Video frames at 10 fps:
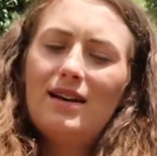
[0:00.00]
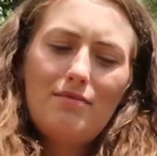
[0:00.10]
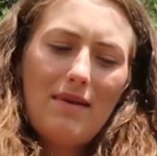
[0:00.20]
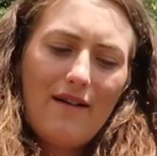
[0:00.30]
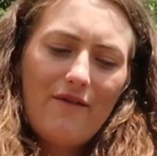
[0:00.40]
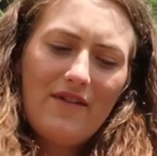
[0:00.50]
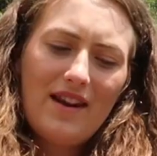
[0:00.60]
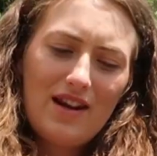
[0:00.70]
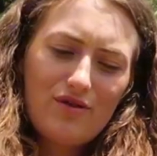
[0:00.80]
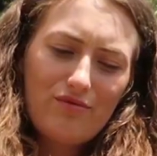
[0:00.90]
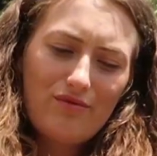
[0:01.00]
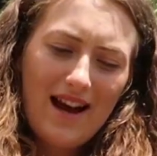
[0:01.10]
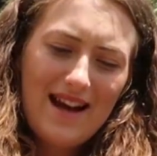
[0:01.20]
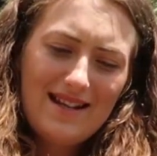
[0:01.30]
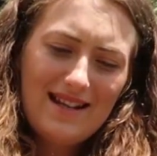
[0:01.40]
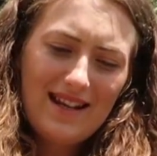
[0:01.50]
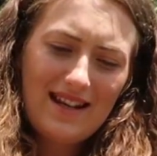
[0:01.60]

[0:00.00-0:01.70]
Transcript: matte finish red.